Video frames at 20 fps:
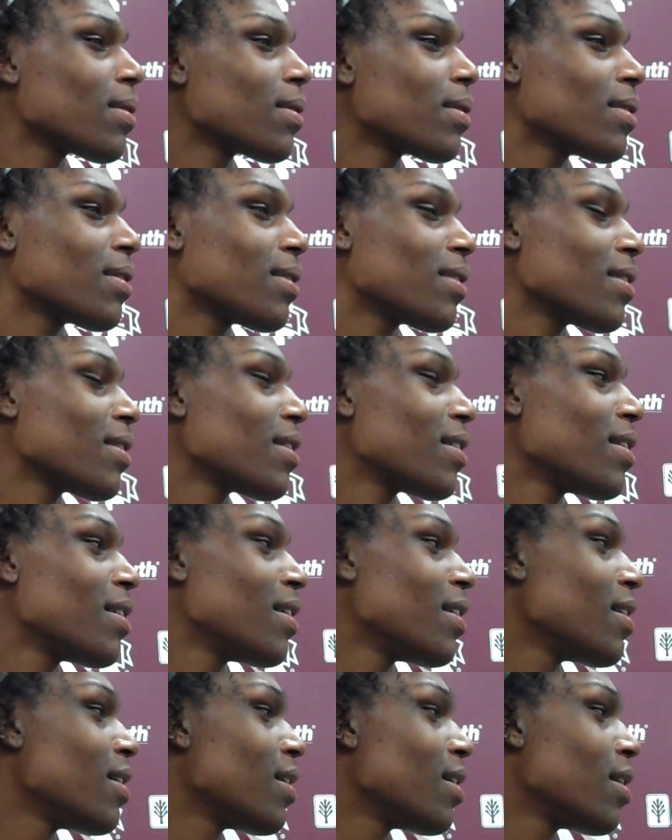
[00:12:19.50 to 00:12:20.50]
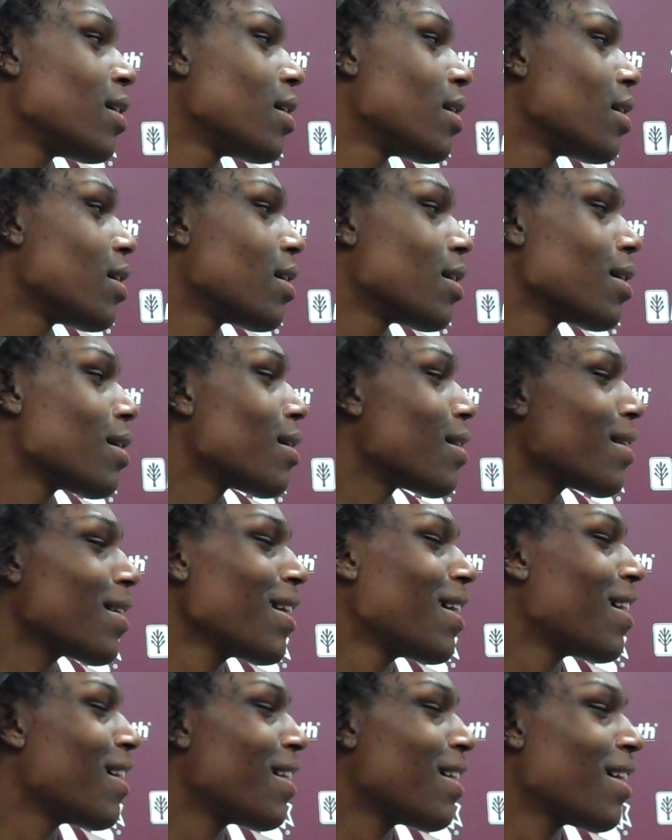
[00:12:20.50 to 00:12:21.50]
Sorry, I didn't understand it either.
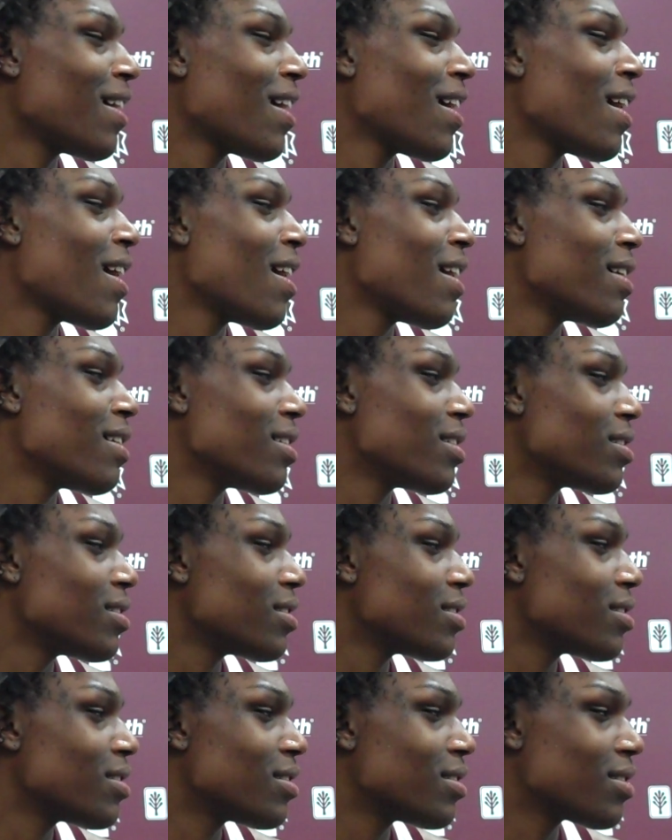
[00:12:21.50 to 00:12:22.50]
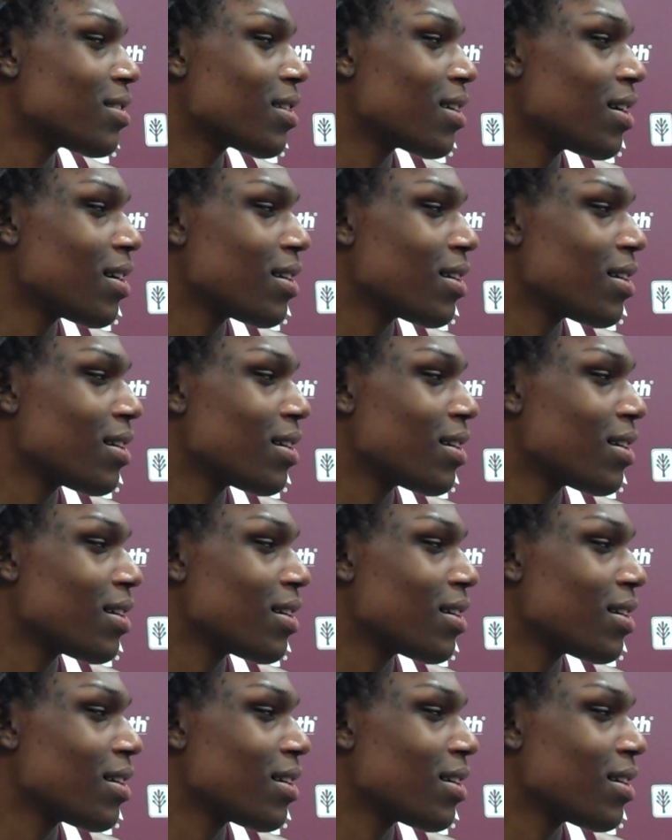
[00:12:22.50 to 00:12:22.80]
I was letting you answer.